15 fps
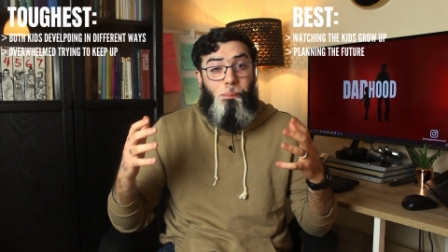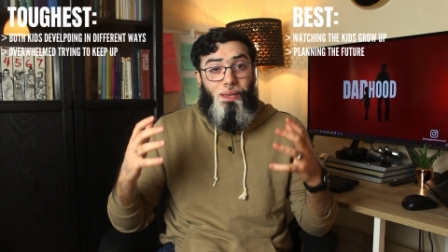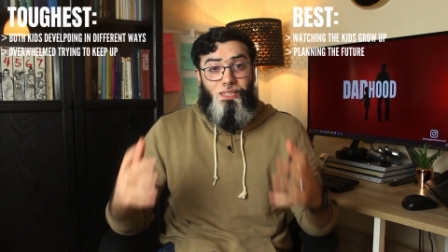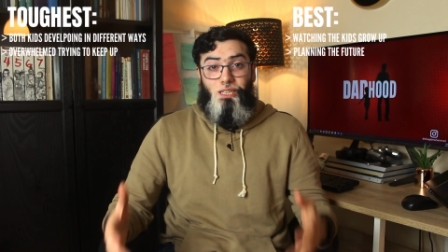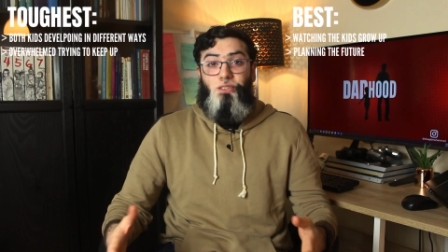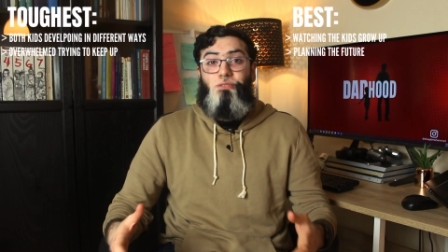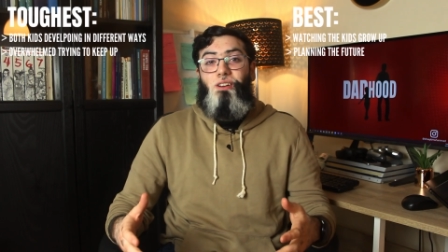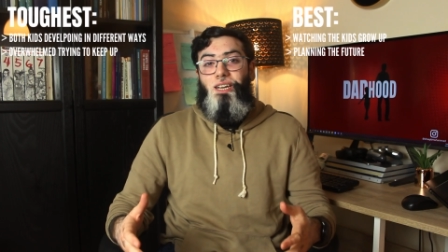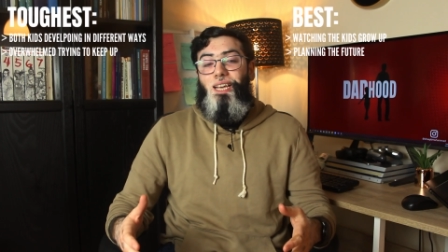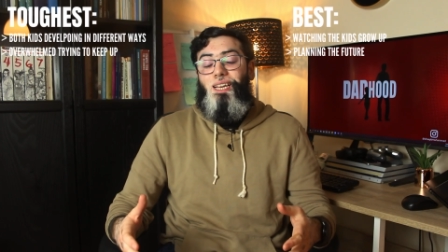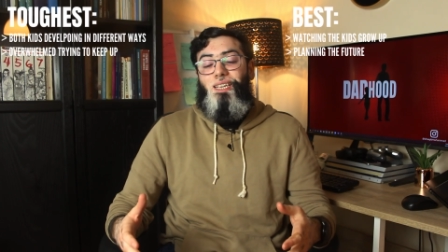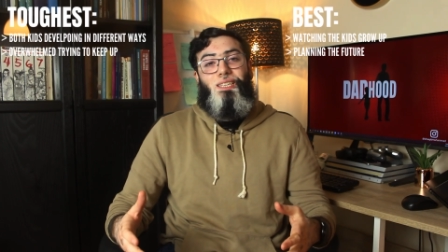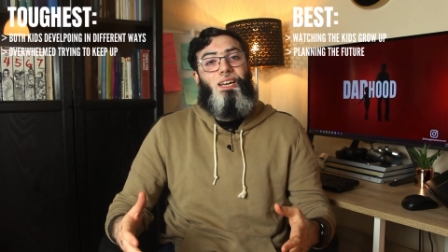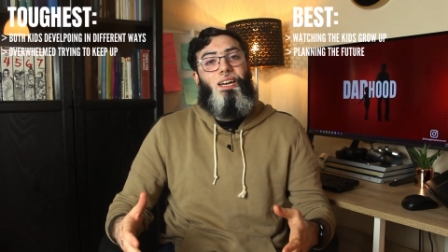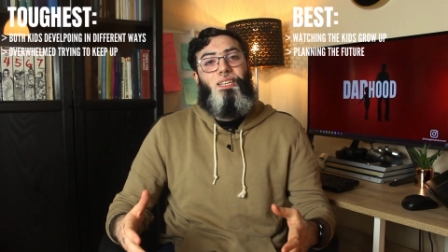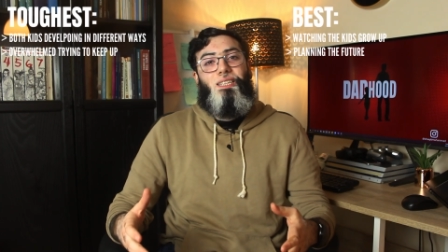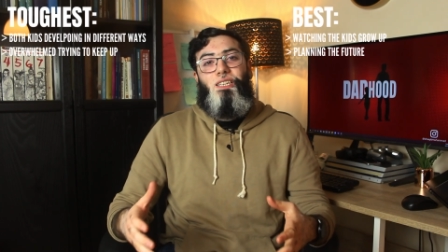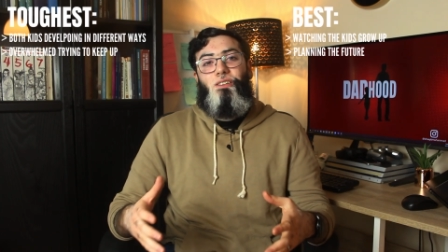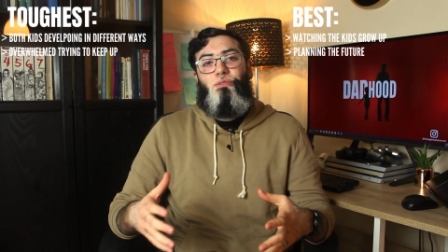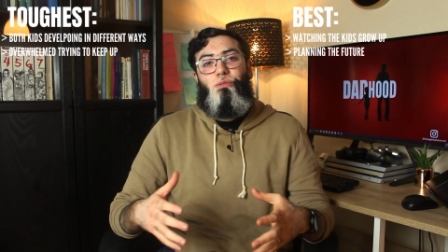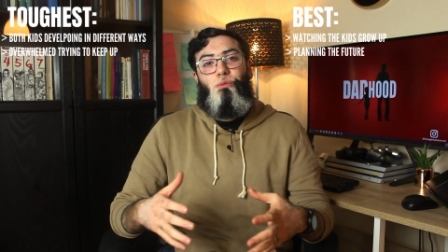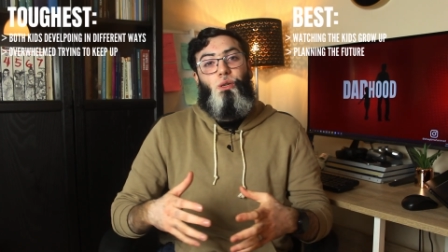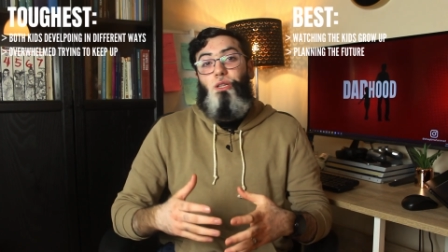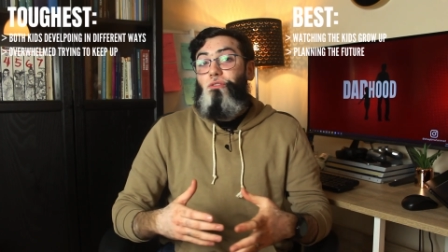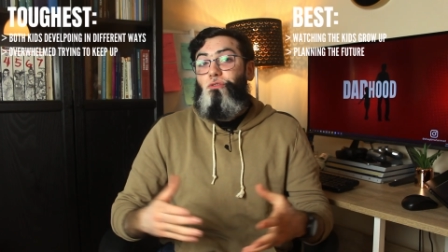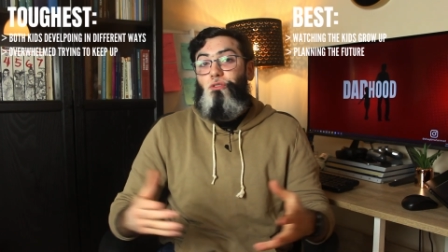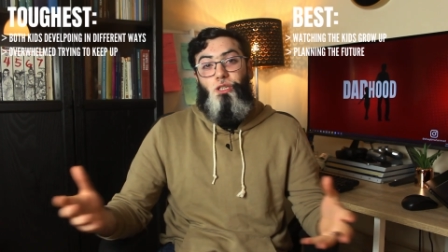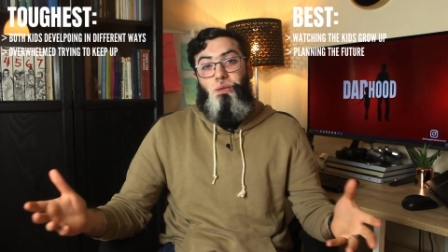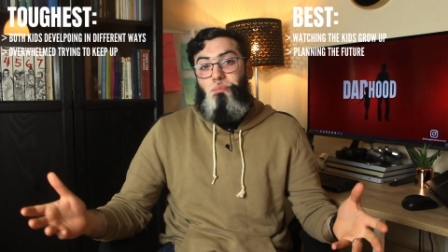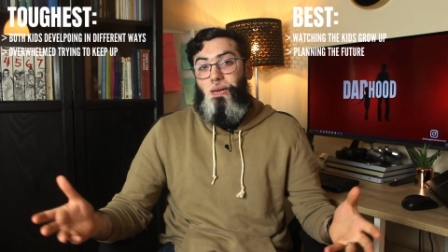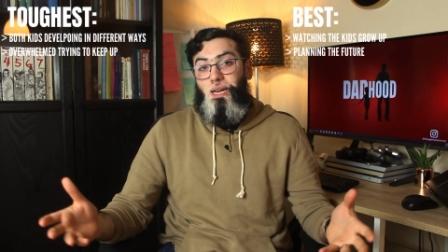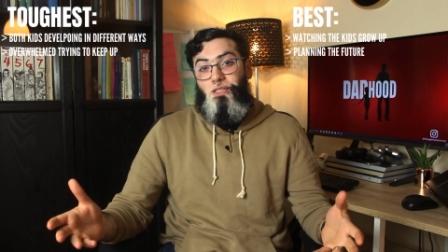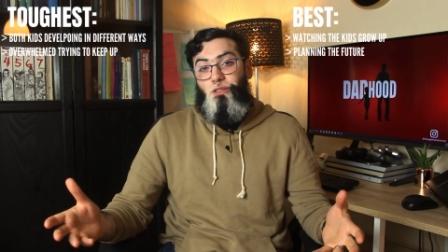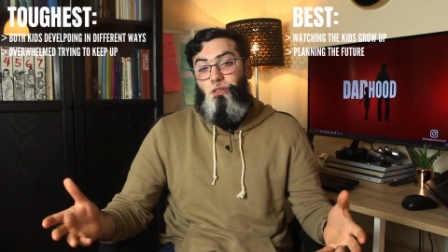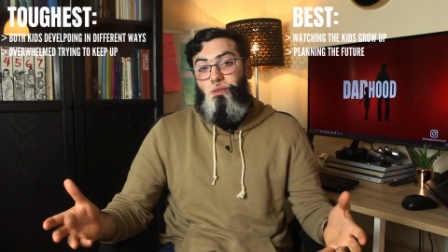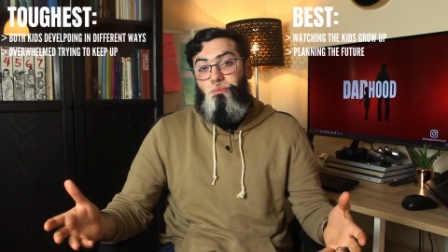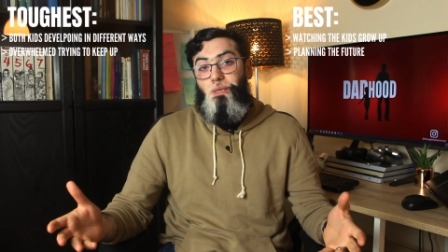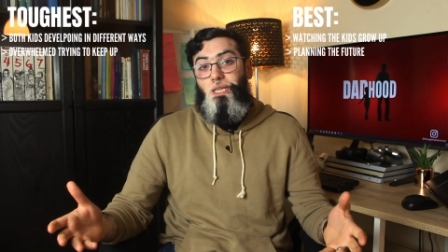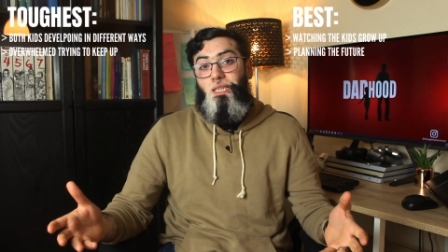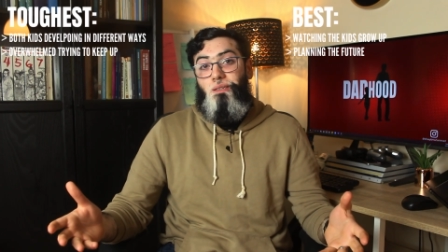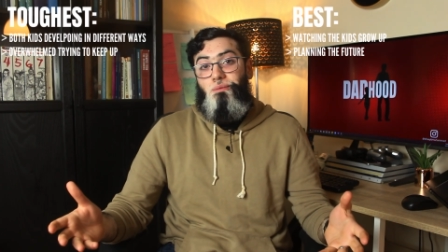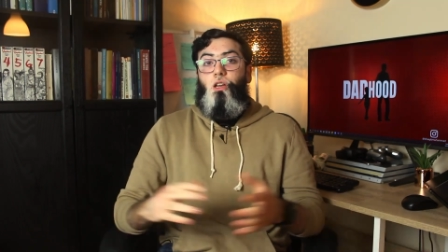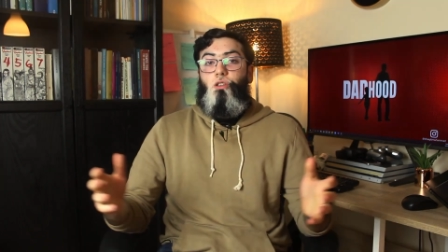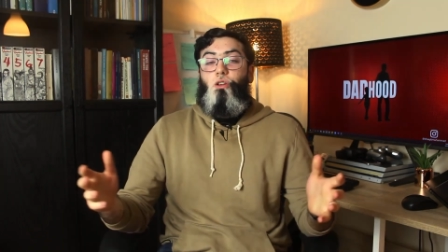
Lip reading: makes us very excited for what the future plans could be.